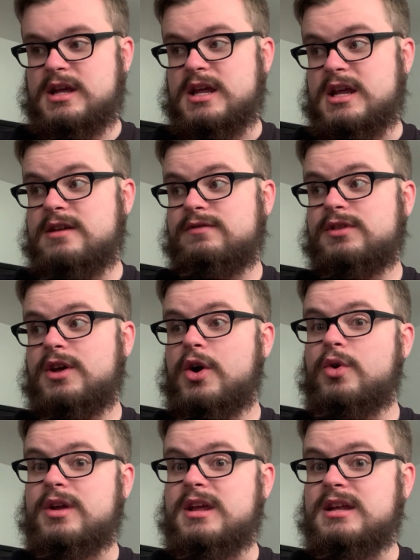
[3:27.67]
Even
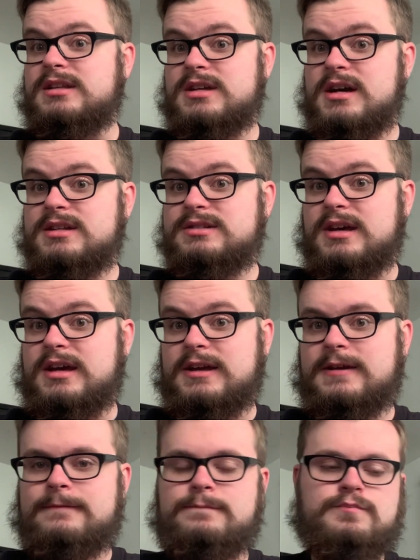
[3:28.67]
though he does,
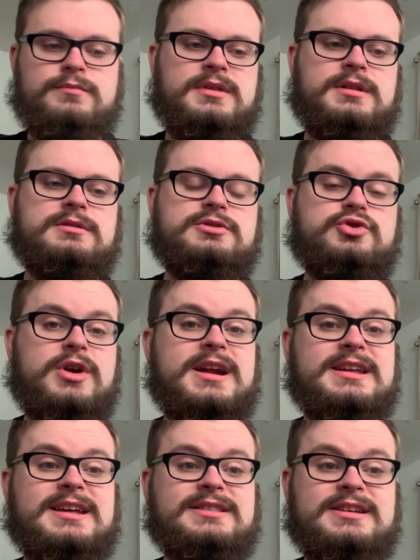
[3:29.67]
like, try to
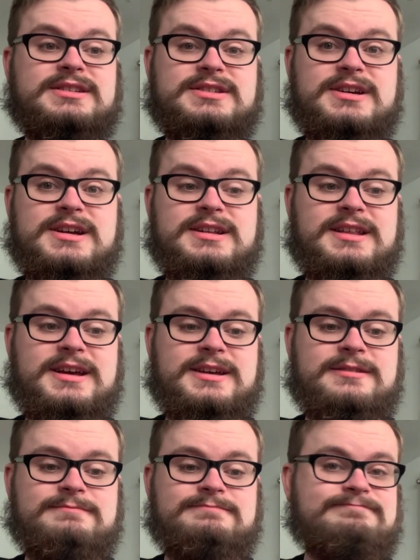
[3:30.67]
get things done, like,
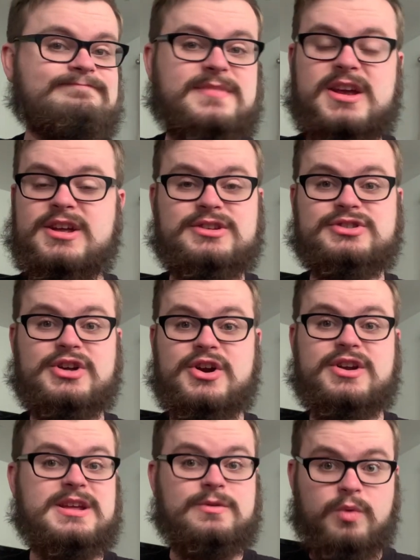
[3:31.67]
in a
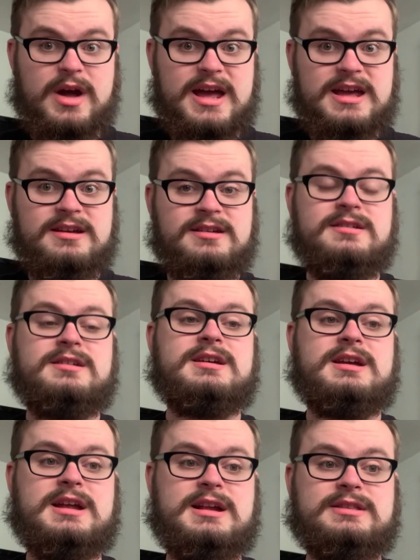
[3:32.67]
dirty way.
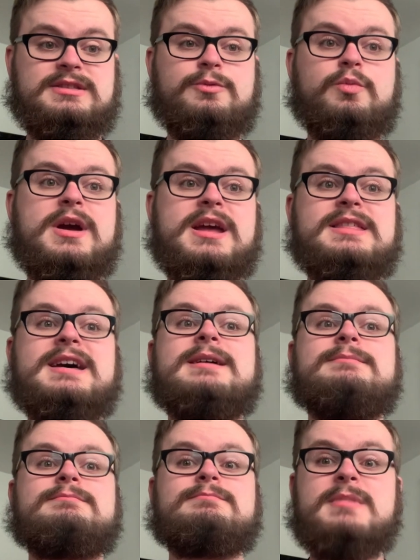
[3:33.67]
And the way
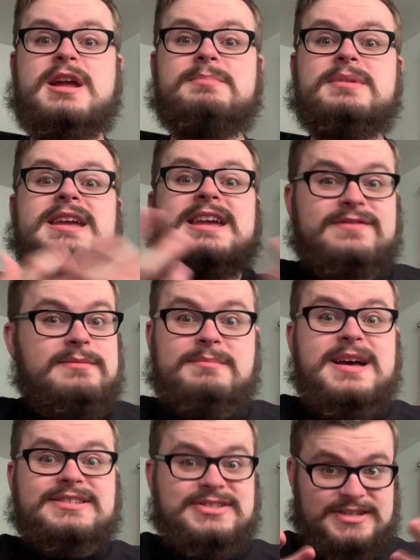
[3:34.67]
that maybe even
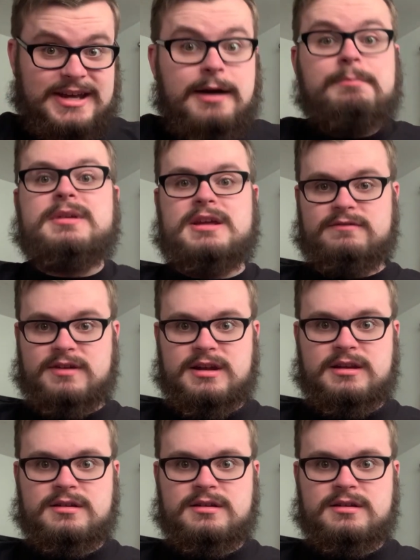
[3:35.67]
messed up, even.